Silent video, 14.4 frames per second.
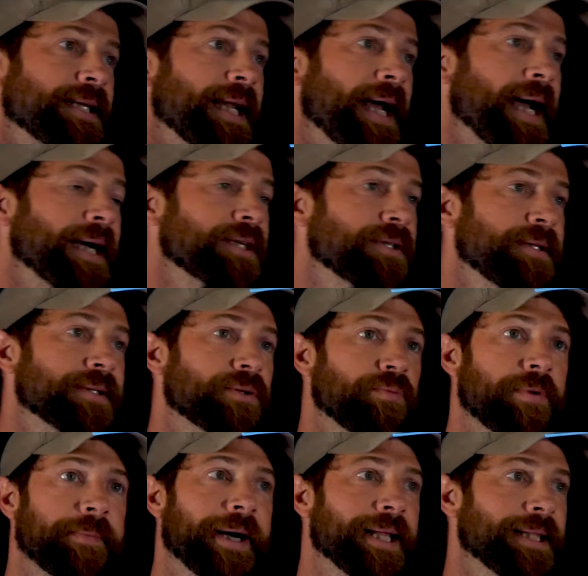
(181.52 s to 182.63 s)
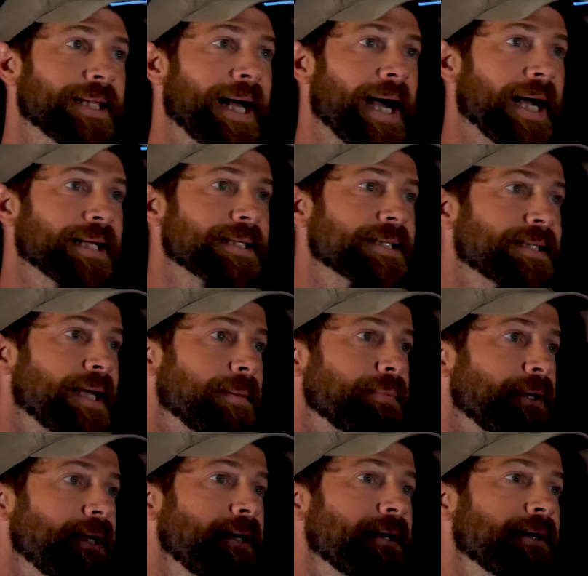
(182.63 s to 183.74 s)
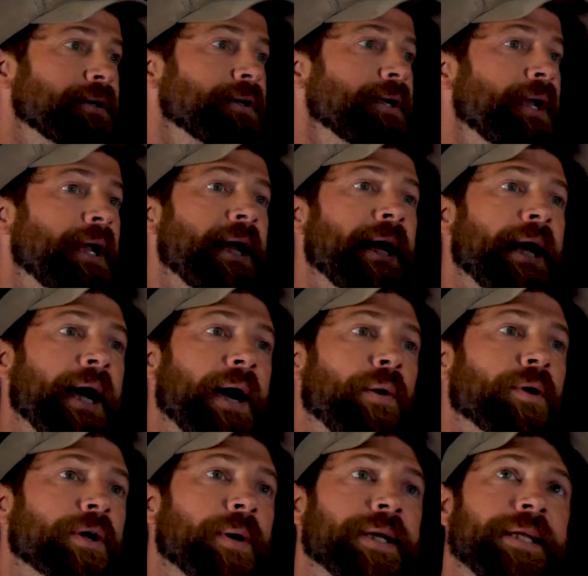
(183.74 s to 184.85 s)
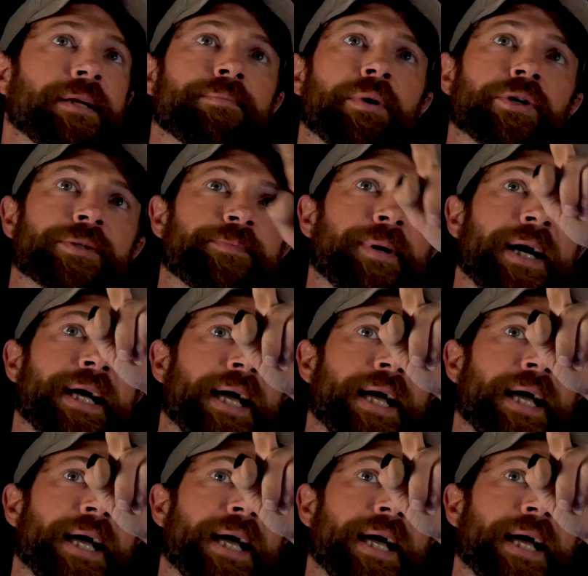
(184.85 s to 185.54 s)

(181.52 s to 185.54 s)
And actually, this will be my last step here. What do I need to multiply